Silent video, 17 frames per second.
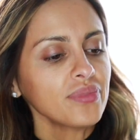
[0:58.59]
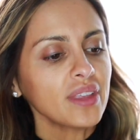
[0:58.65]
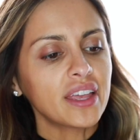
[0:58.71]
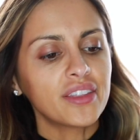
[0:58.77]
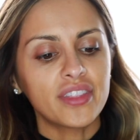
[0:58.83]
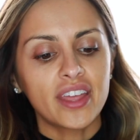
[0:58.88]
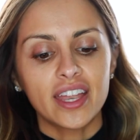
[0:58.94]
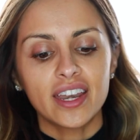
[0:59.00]

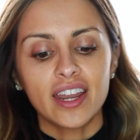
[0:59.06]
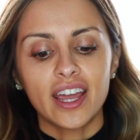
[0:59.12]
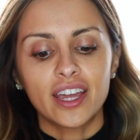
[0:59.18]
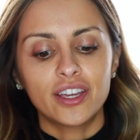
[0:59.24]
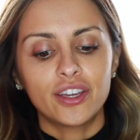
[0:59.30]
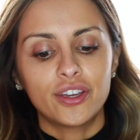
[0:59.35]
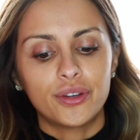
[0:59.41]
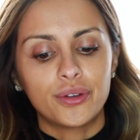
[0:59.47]
And then I
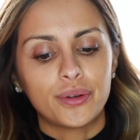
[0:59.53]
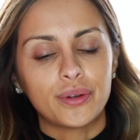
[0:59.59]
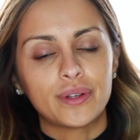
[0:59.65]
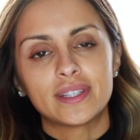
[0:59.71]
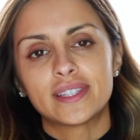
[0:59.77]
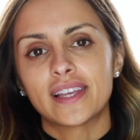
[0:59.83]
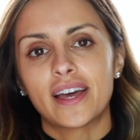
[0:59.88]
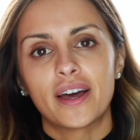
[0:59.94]

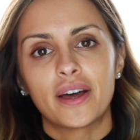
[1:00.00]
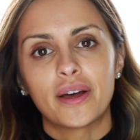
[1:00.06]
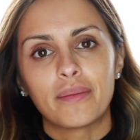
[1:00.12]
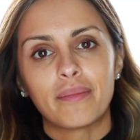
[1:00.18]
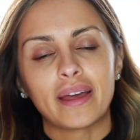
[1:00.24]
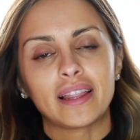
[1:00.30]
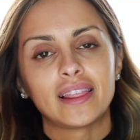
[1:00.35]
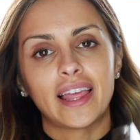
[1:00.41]
use
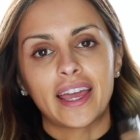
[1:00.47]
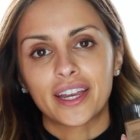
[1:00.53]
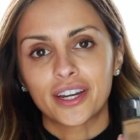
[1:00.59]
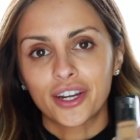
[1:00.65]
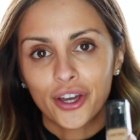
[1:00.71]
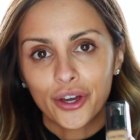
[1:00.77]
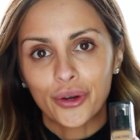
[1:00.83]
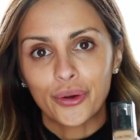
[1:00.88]
my
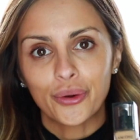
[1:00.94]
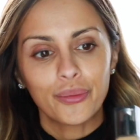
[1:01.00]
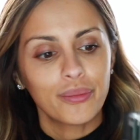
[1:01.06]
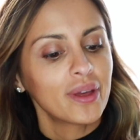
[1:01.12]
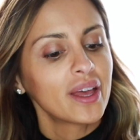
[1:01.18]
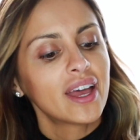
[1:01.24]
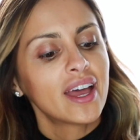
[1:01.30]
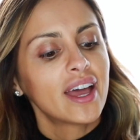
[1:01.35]

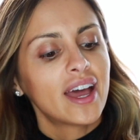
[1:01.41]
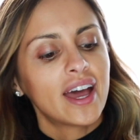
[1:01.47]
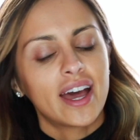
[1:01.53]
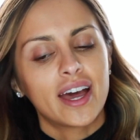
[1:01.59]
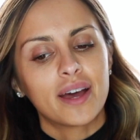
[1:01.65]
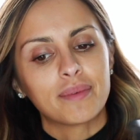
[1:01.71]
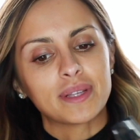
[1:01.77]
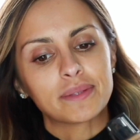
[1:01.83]
Lancome.
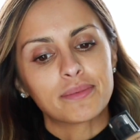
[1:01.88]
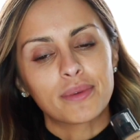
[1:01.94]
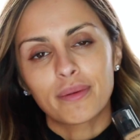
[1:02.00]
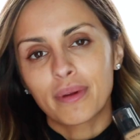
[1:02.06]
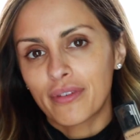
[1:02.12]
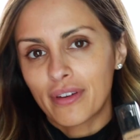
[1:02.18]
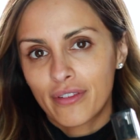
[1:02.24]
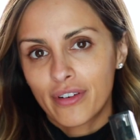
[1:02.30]
It's one
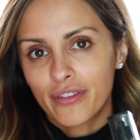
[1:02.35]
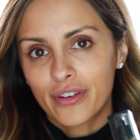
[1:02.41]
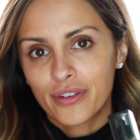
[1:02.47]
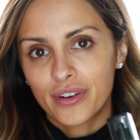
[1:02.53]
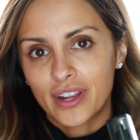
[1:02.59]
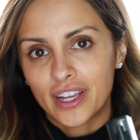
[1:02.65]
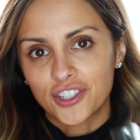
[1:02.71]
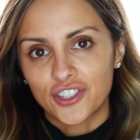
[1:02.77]
of my favorite
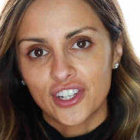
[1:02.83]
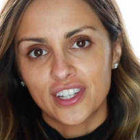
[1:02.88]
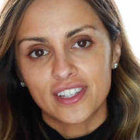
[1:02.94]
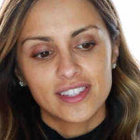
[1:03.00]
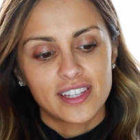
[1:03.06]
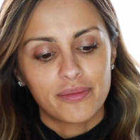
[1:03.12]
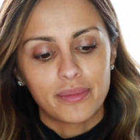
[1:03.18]
foundations.